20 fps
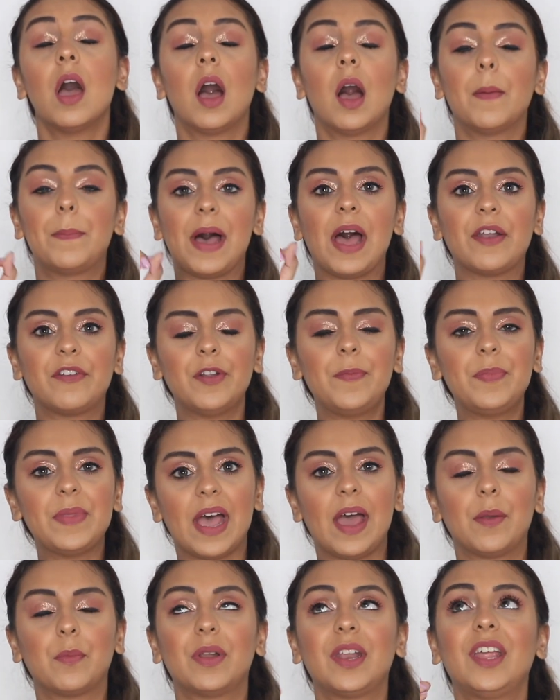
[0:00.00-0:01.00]
Apart from
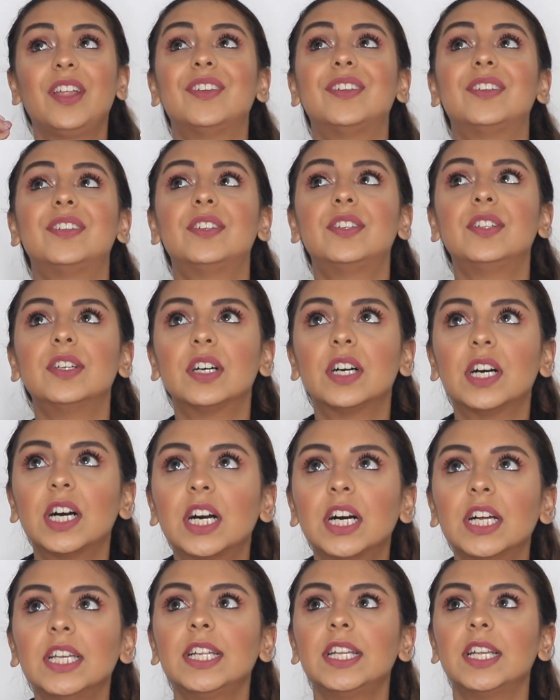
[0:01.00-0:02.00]
that, what I
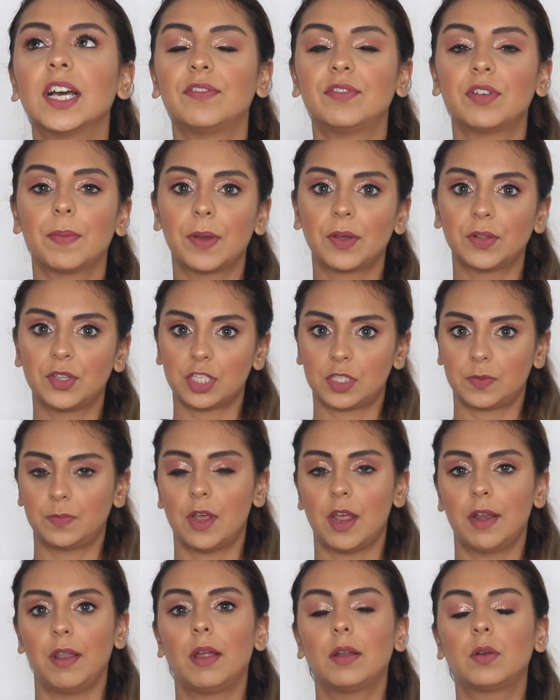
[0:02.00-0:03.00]
really loved about this
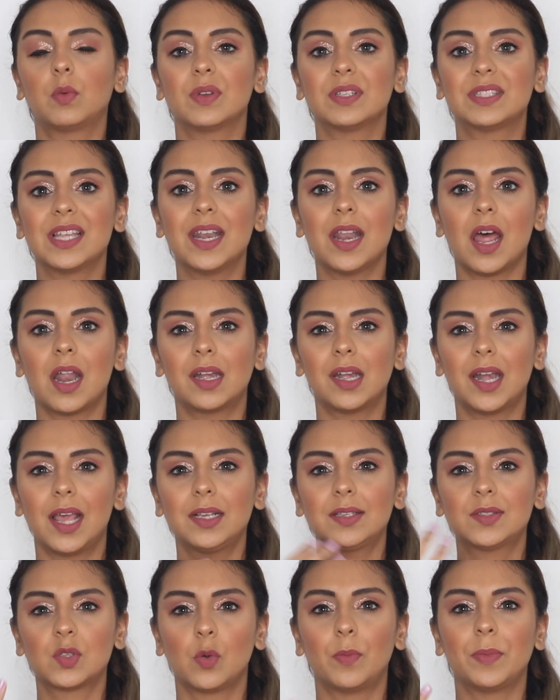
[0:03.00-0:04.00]
product was that
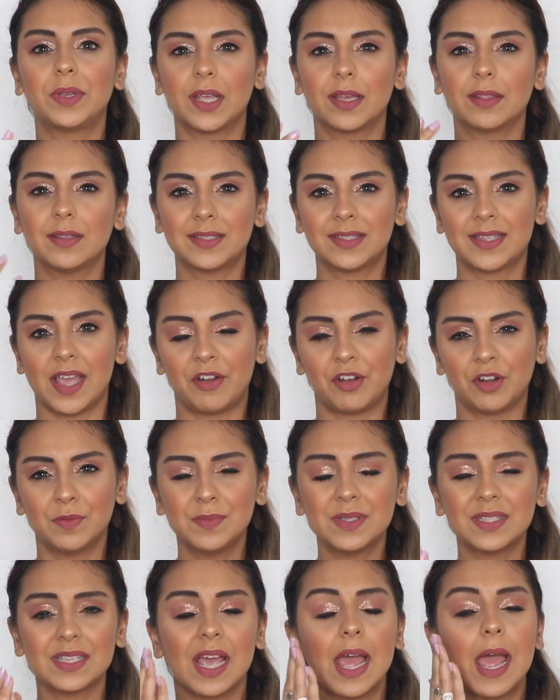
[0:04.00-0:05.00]
unlike so many other
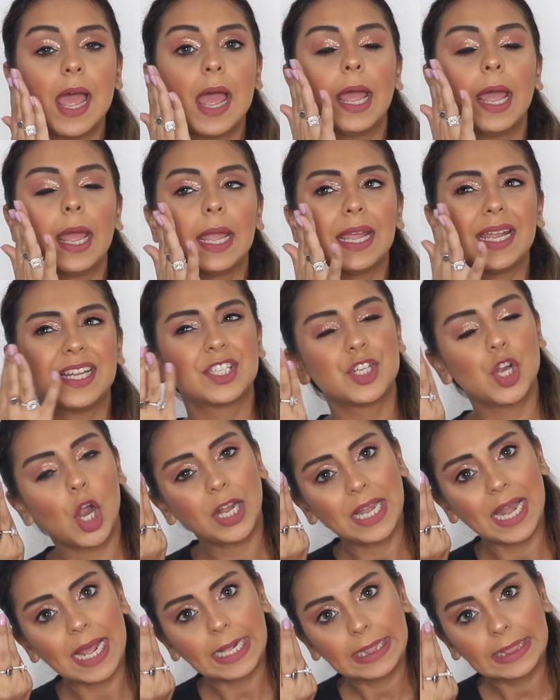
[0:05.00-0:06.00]
serums, it's
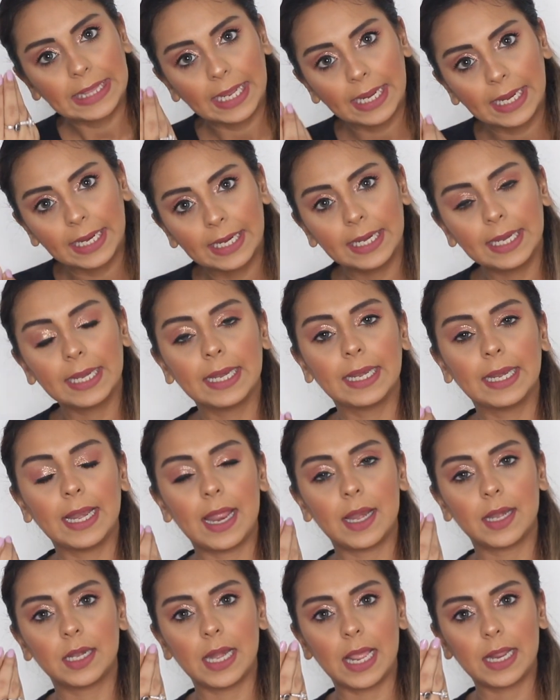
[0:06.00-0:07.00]
not like thin
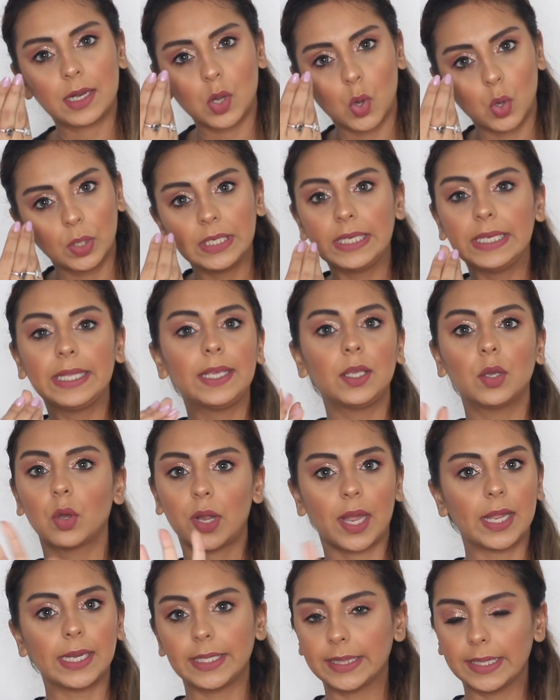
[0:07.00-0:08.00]
and like oily or
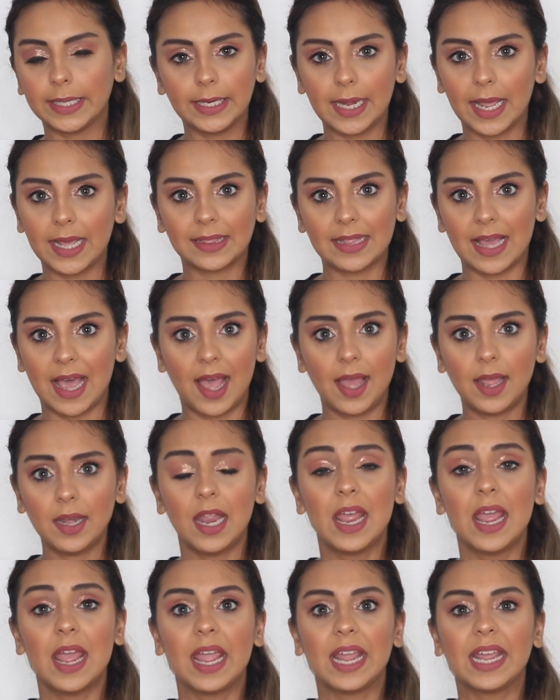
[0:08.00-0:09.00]
anything like
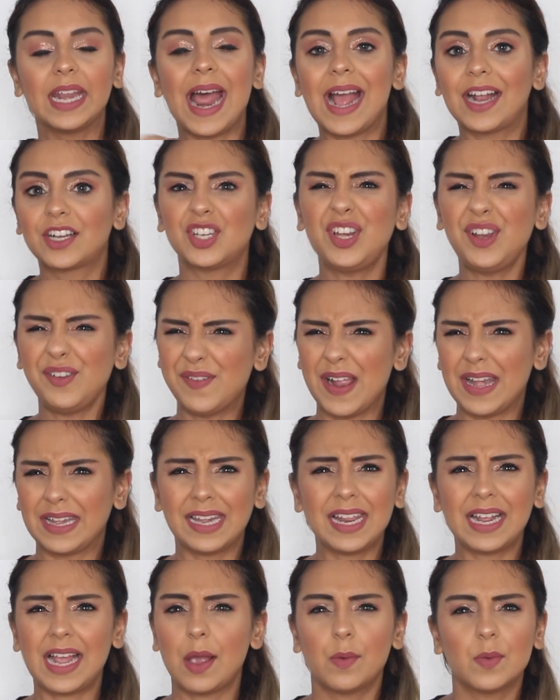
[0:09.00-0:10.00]
that. It actually
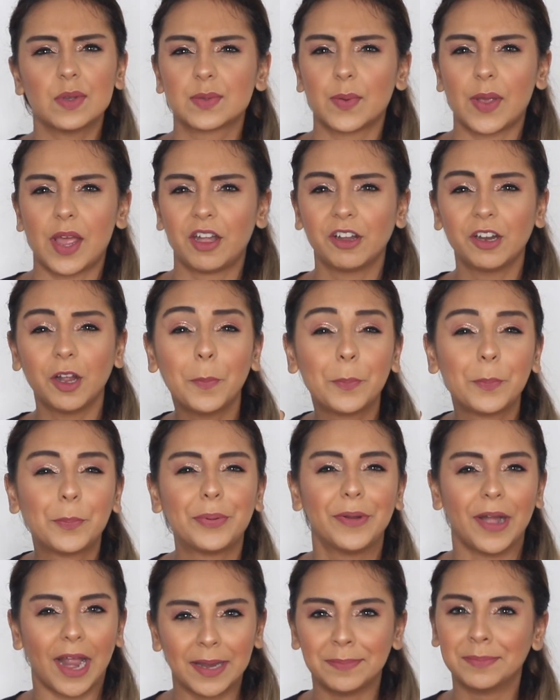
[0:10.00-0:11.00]
felt like I was wearing a
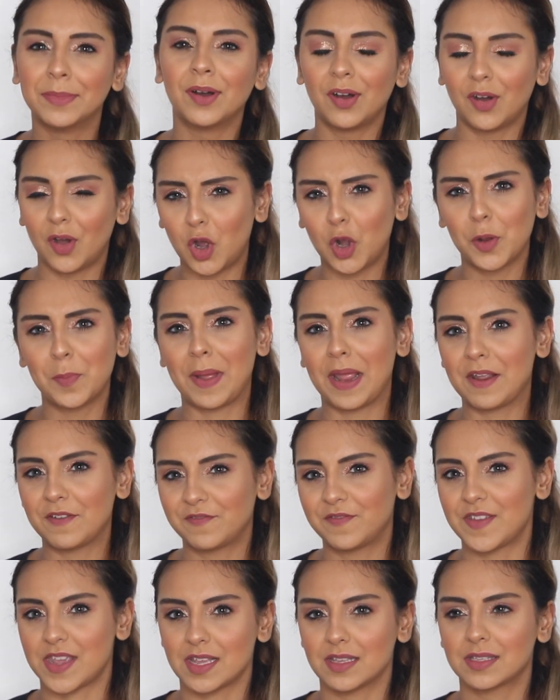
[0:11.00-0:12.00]
primer on my
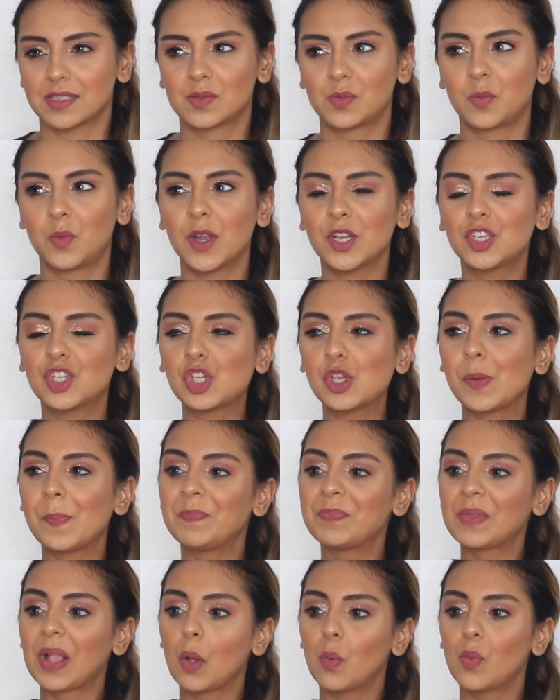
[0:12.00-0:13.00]
face, which
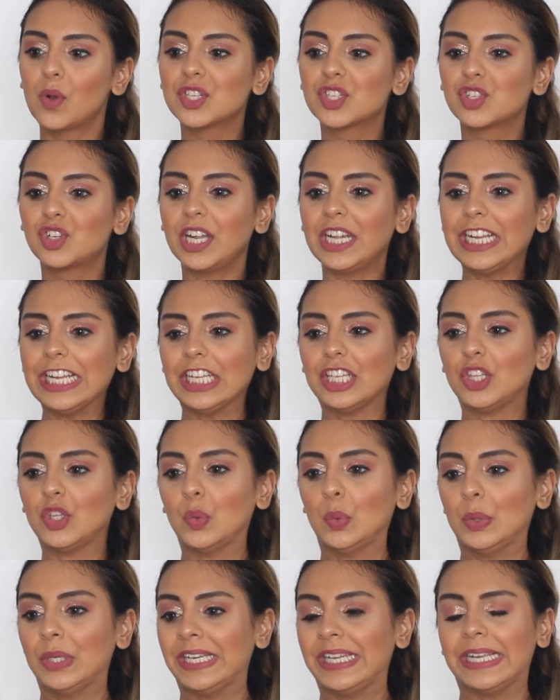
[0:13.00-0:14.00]
was really
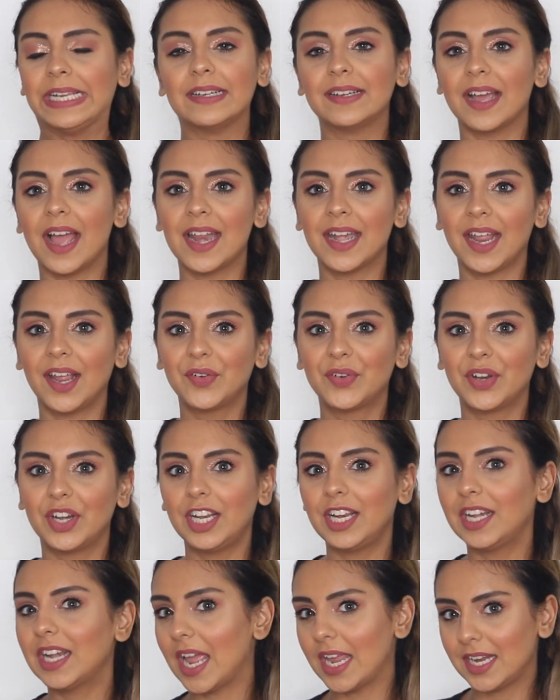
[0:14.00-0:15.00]
unique and I
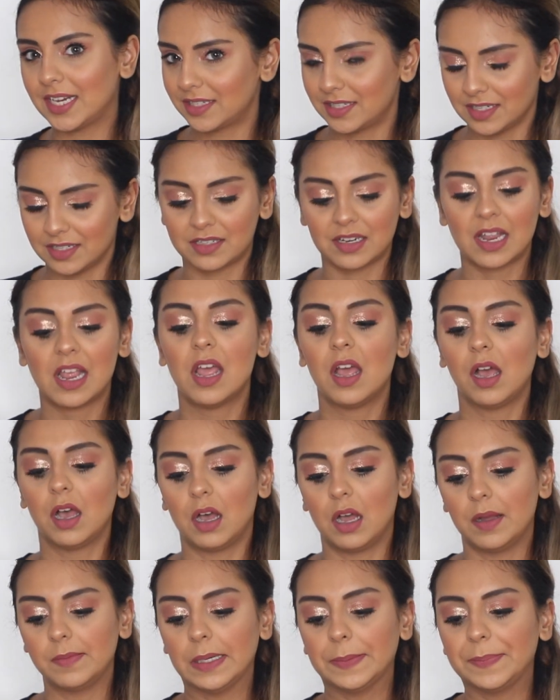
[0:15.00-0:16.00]
really liked it.
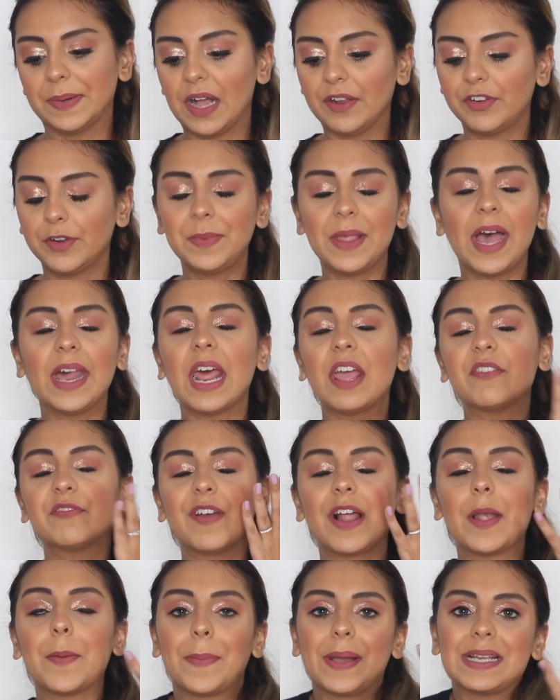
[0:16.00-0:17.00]
Apart from that, I
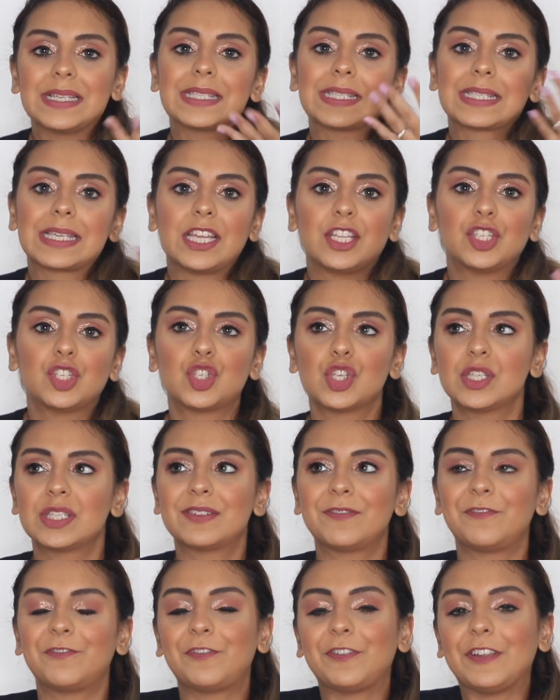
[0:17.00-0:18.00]
felt my skin
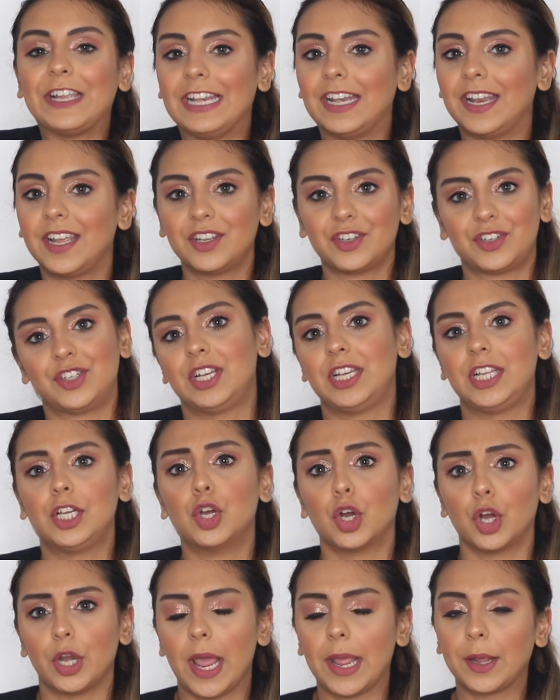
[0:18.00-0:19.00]
just feeling really
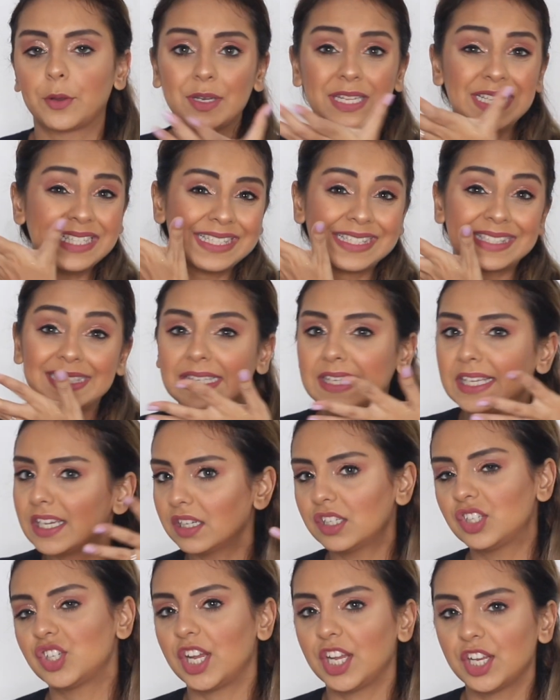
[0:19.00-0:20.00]
good. I couldn't see
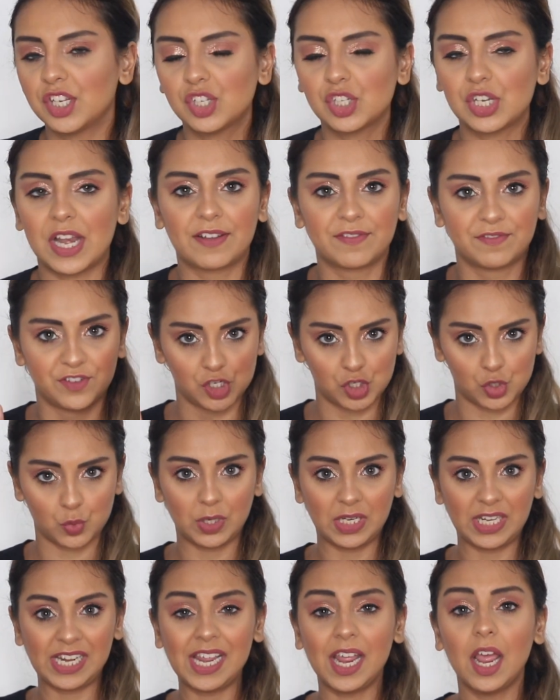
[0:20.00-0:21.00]
a change like
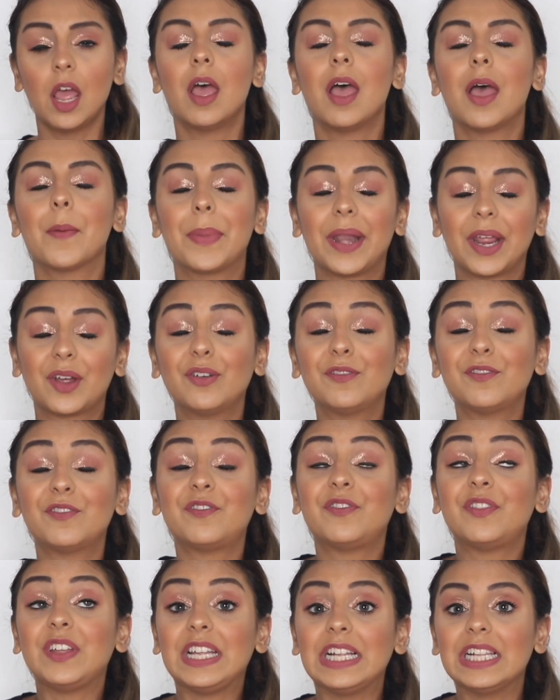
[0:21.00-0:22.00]
visually, but I could
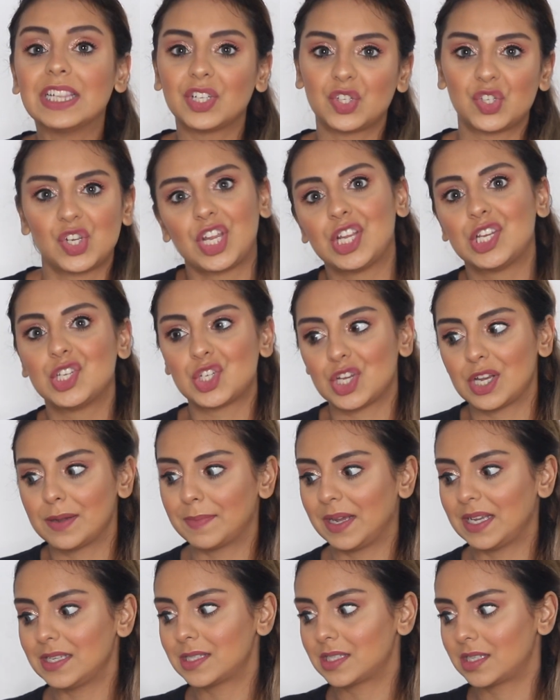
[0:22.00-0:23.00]
feel the change in
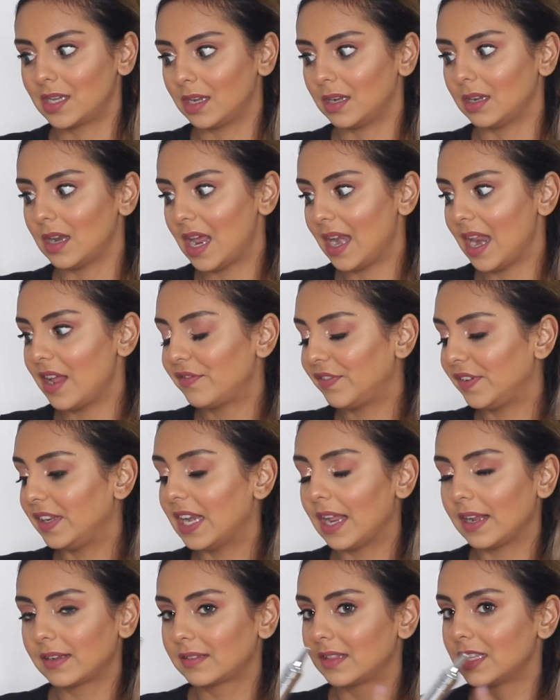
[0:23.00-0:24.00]
my skin. And I
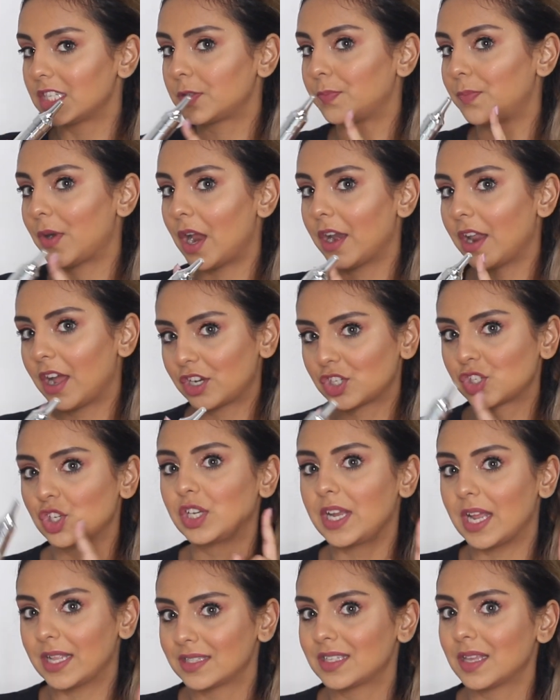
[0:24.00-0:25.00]
feel like this product
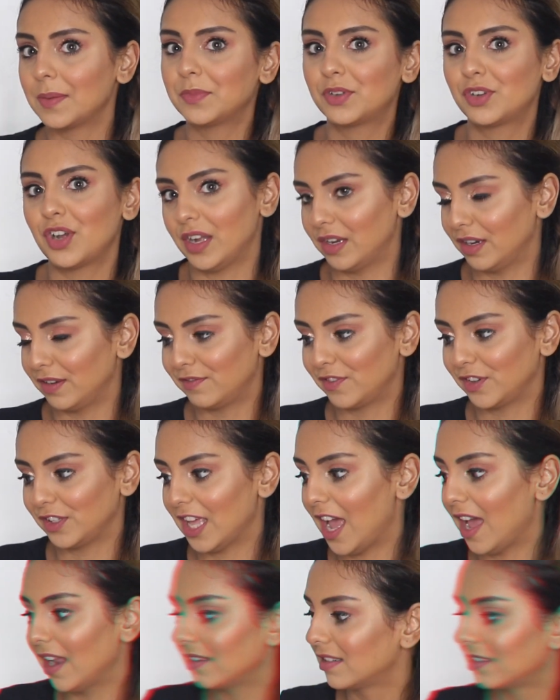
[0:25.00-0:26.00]
should get some credit for
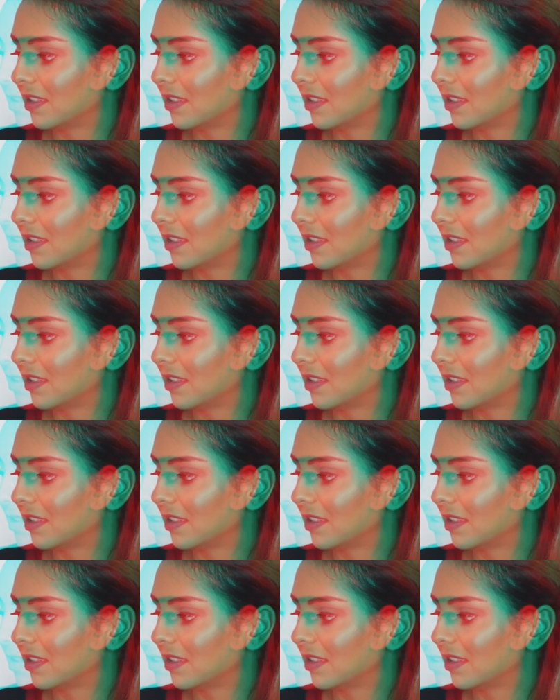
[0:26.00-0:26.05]
that.